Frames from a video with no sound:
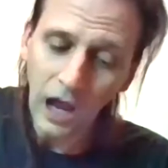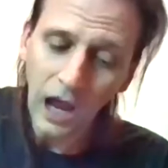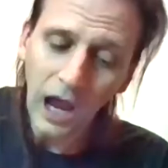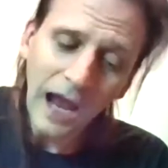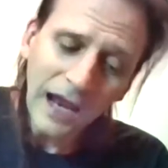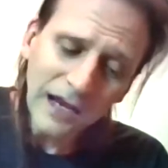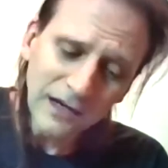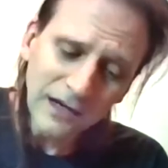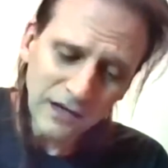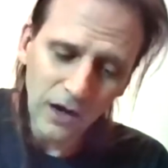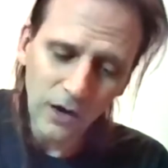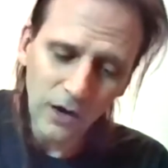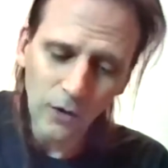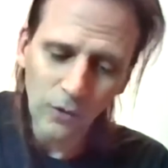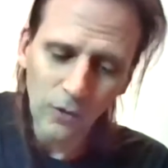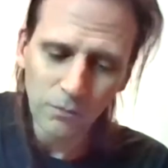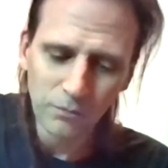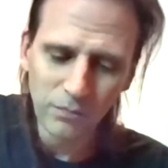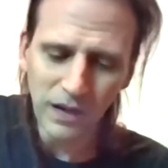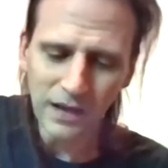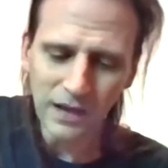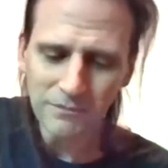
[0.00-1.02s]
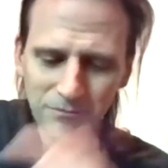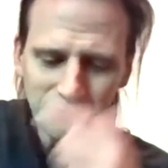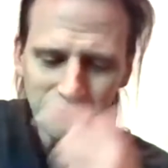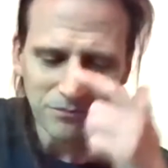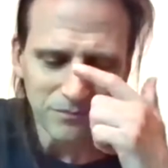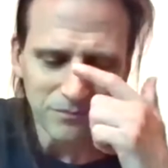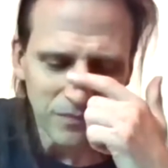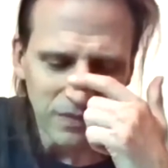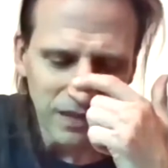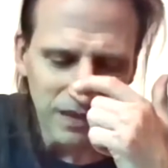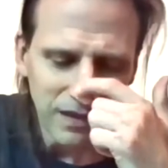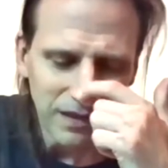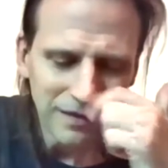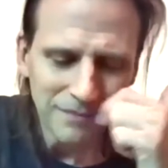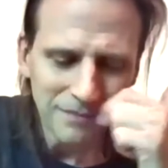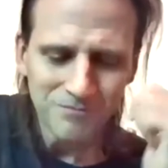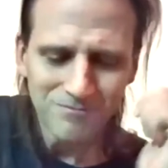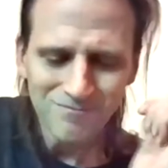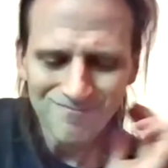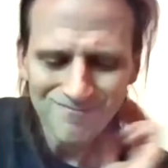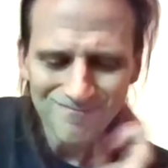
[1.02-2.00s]
I know, but
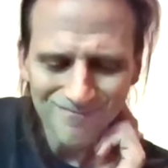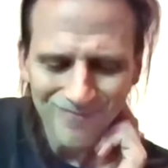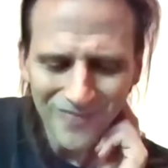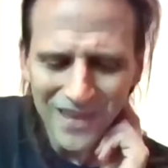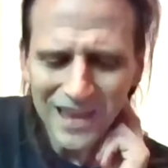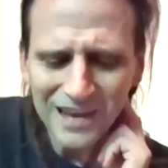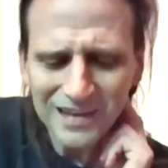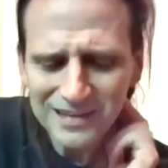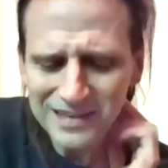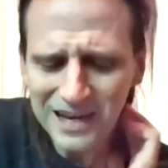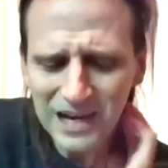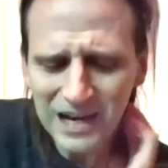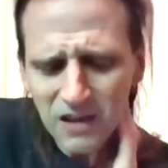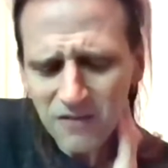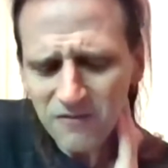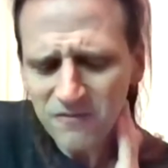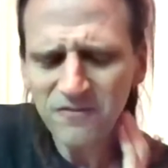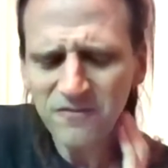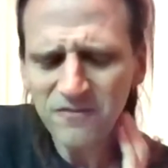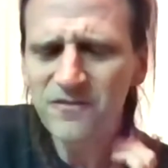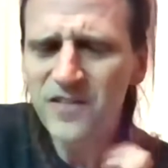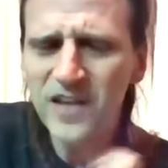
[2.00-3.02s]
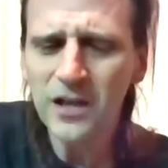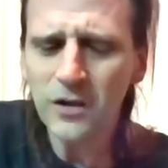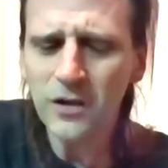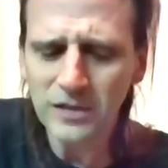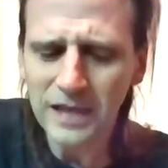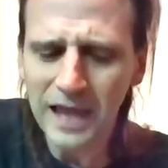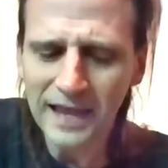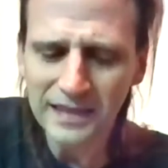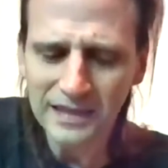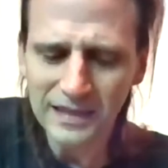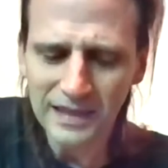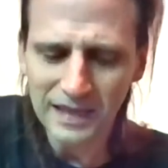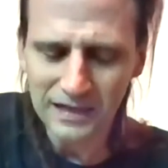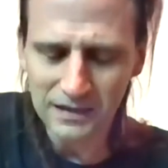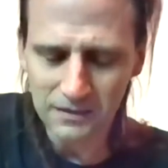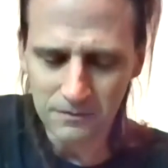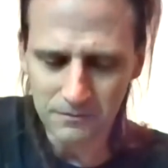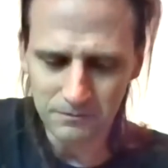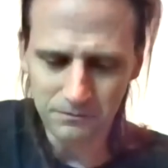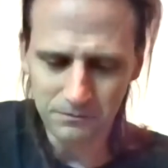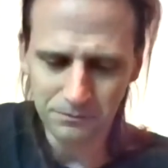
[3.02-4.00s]
it didn't feel like it.
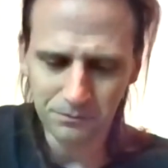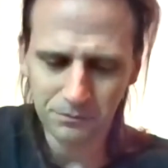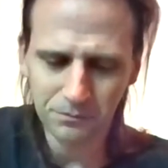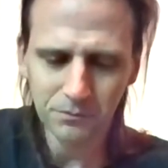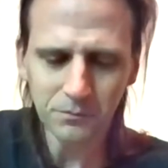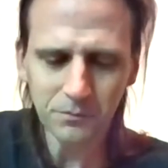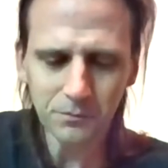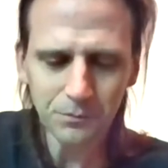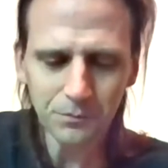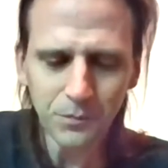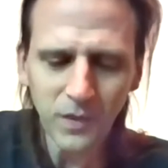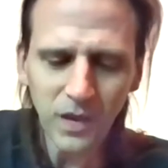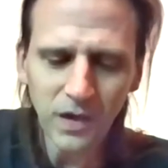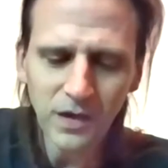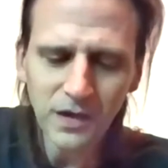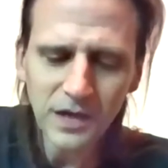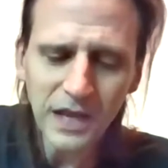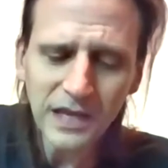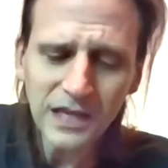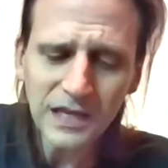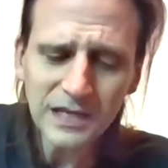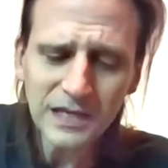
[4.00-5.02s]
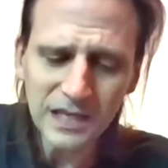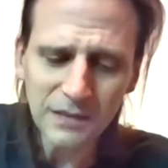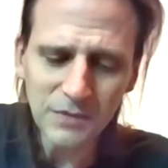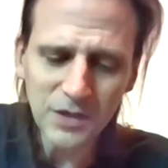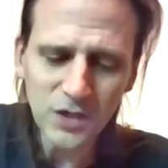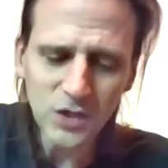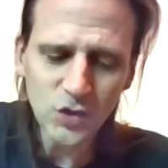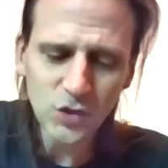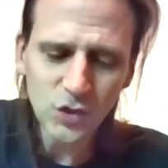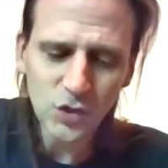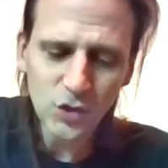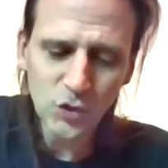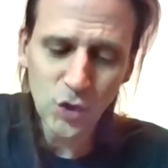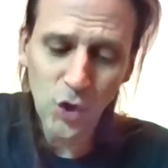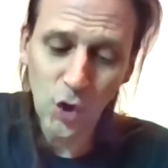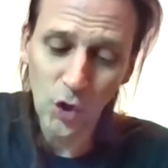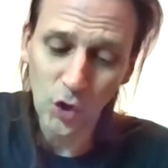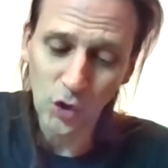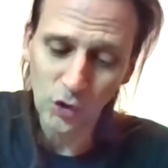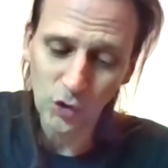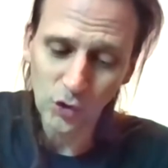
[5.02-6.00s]
Nicodemus
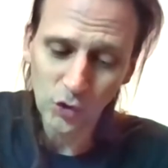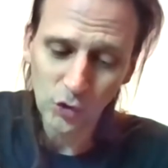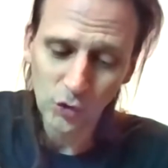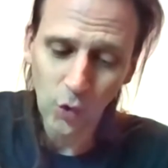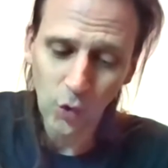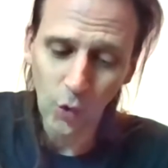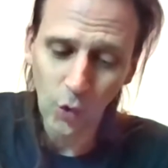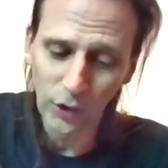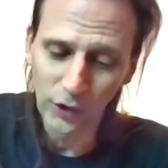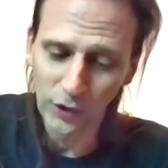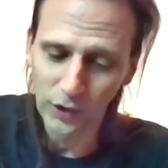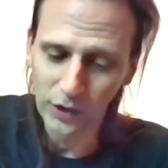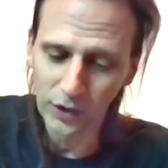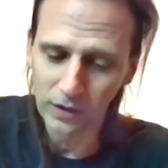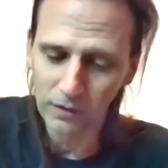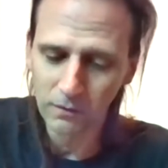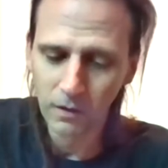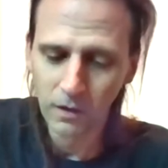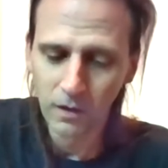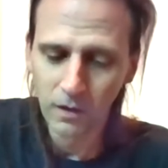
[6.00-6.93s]
turned toward her.